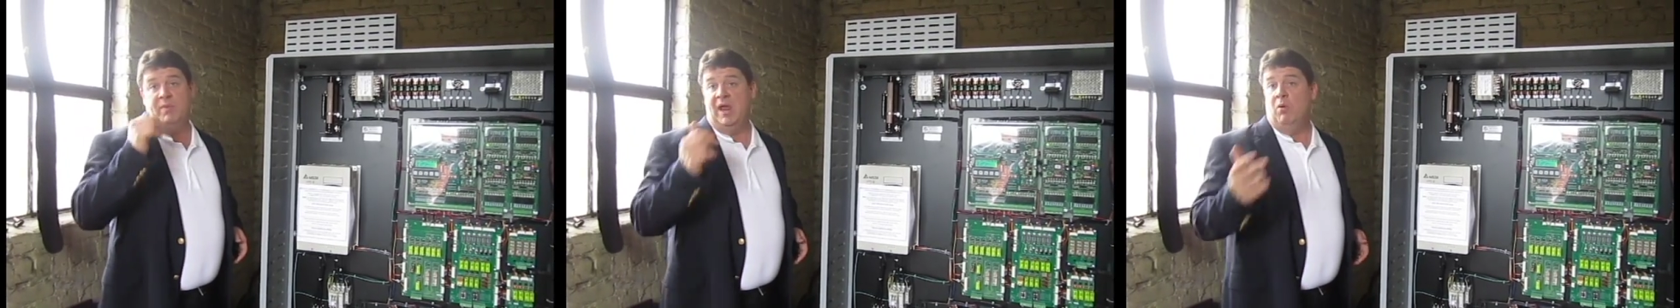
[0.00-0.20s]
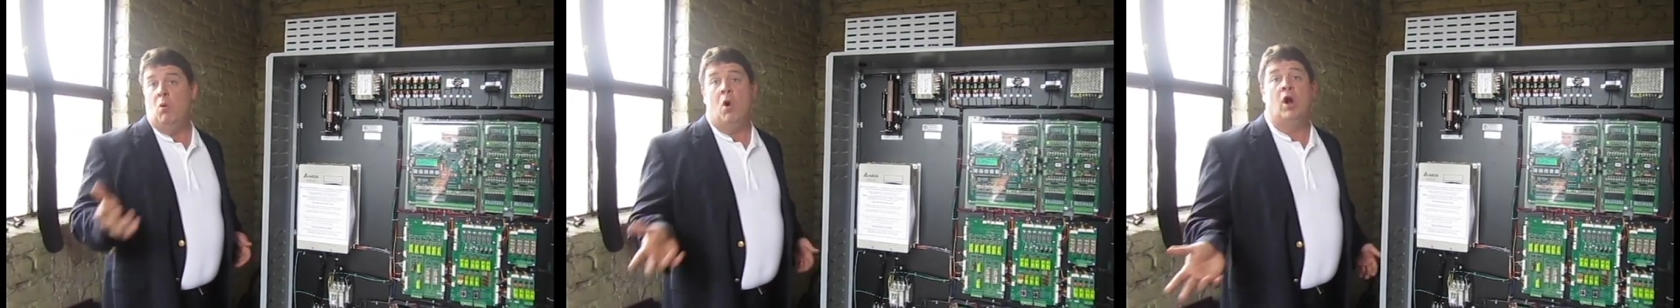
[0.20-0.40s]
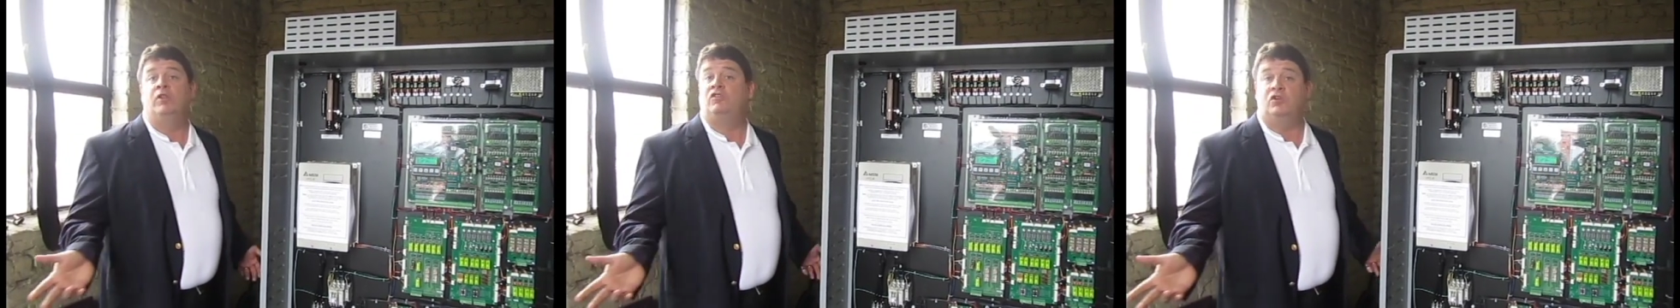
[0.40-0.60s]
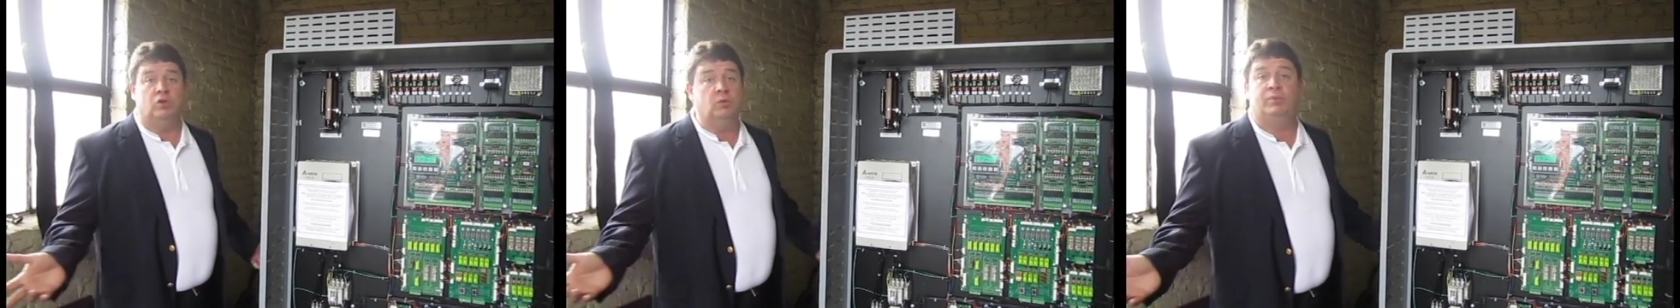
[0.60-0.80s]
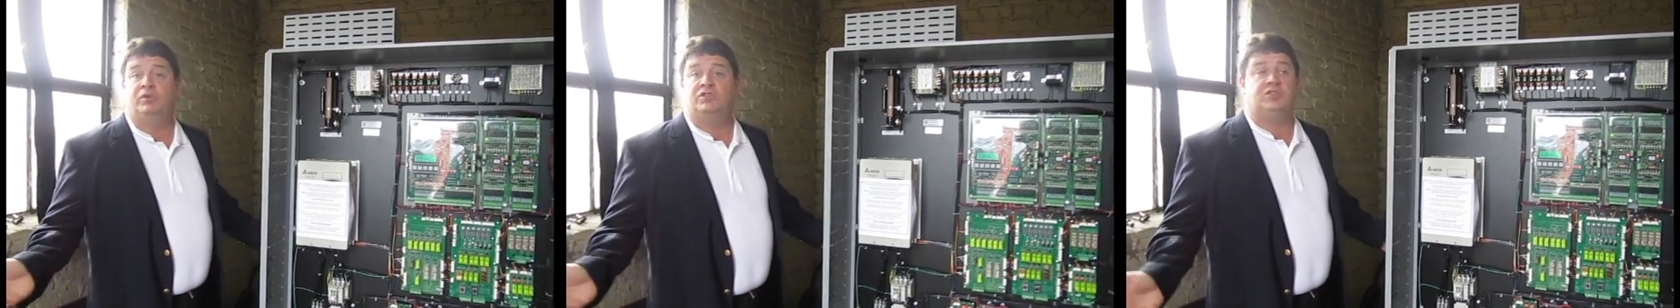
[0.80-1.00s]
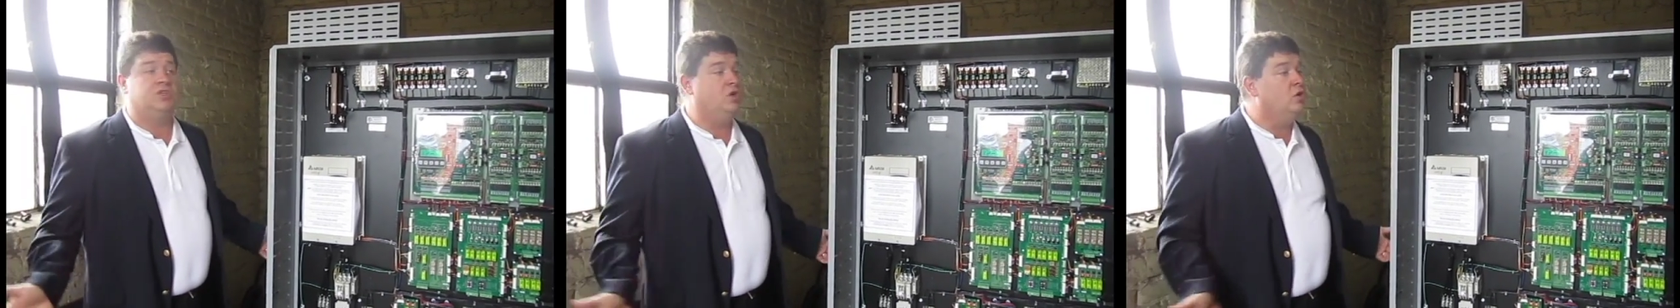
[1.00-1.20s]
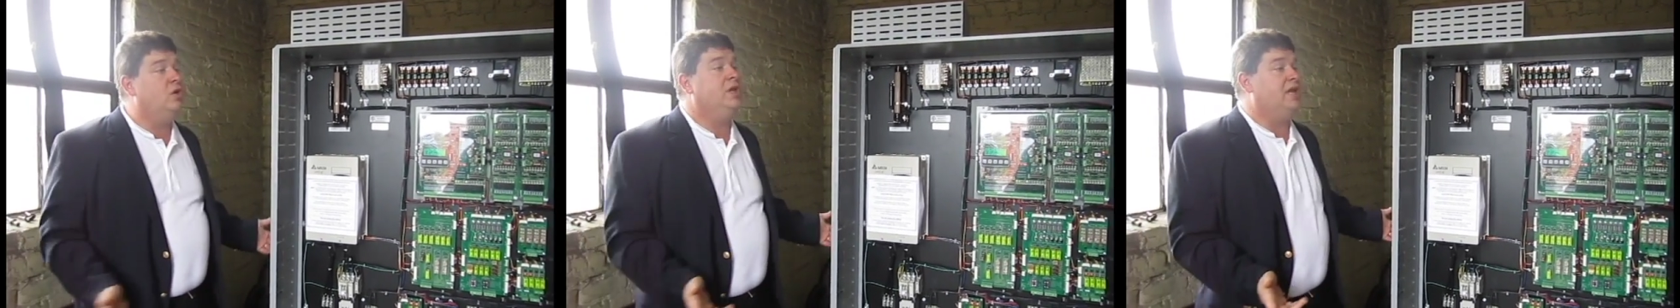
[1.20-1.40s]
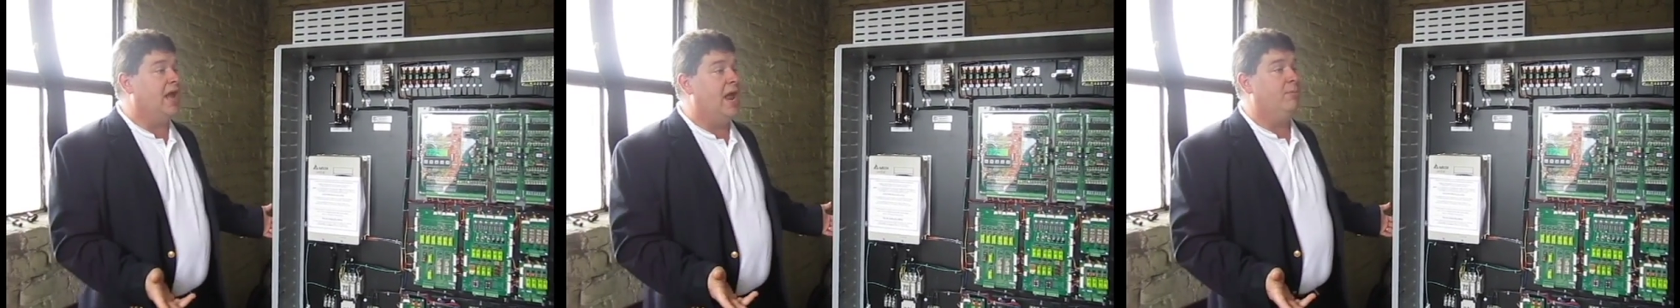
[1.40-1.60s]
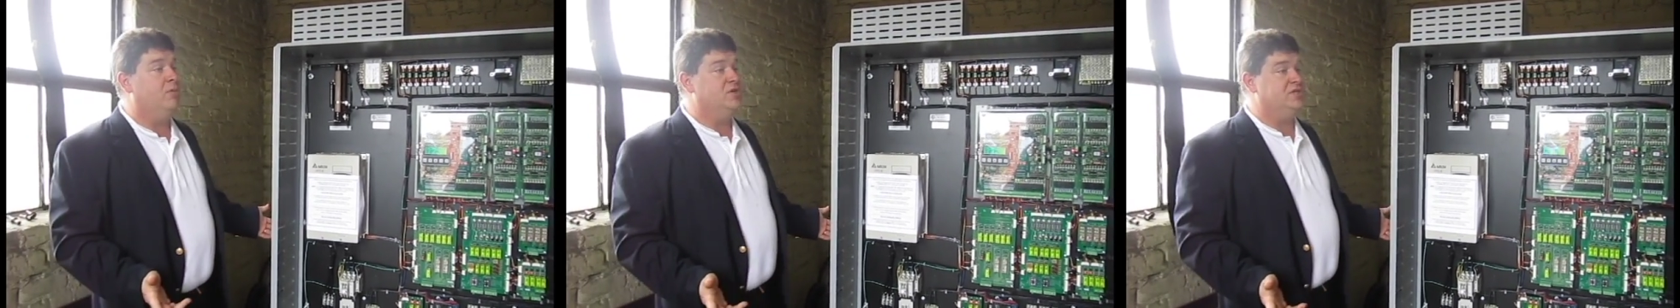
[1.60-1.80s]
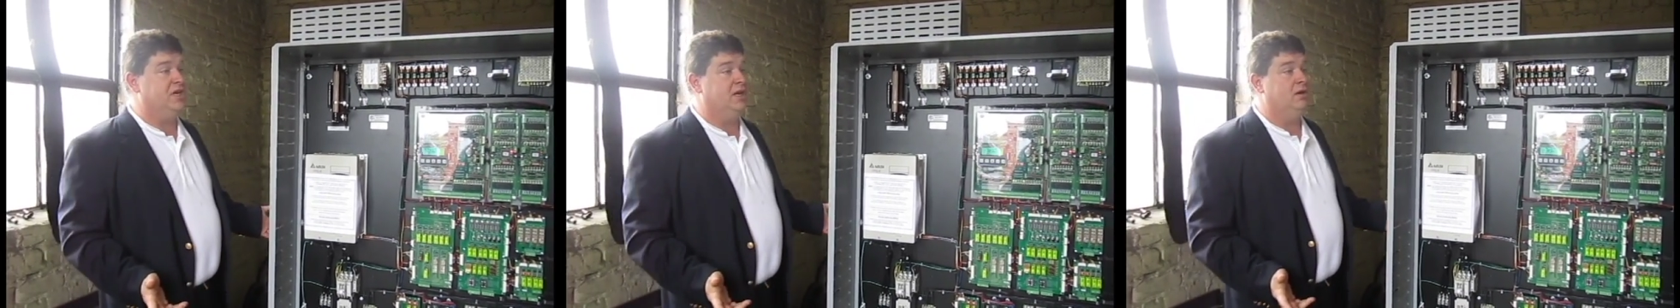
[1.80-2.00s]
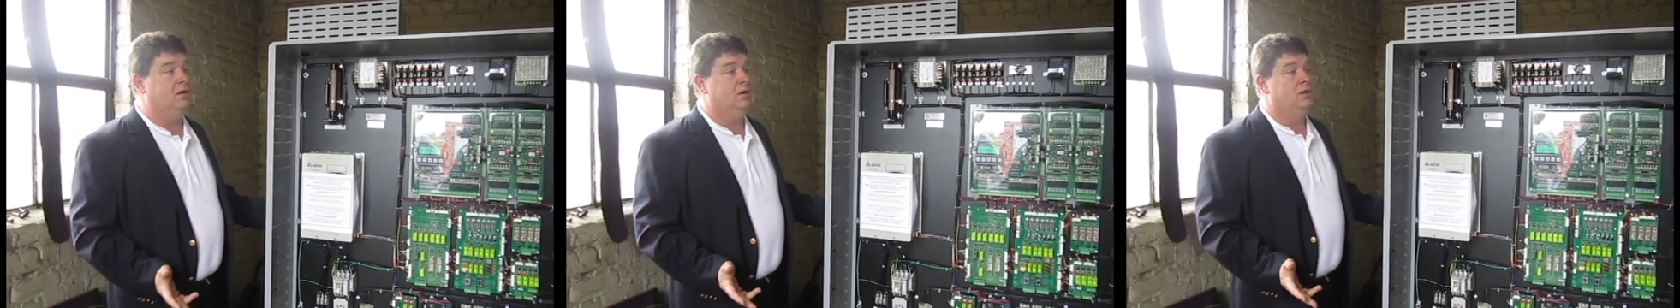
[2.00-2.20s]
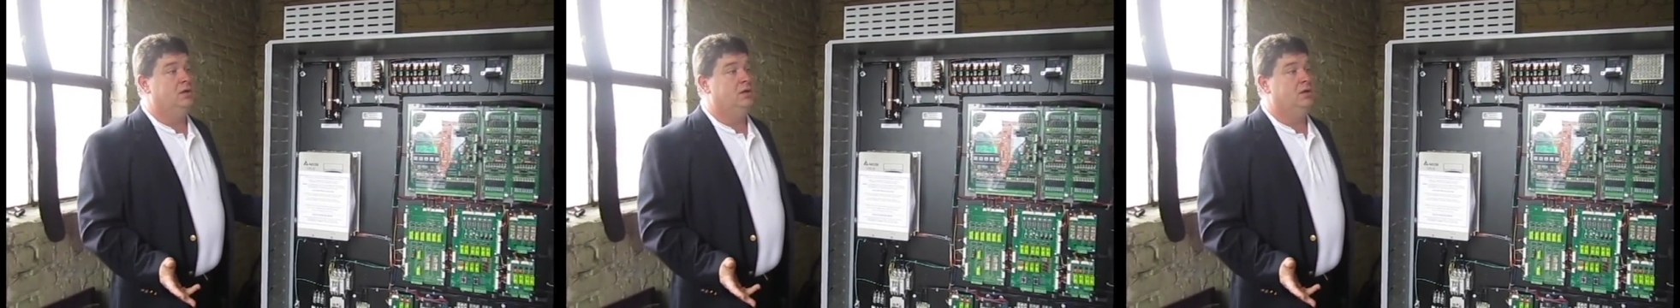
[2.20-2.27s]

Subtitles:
want to put security cameras in.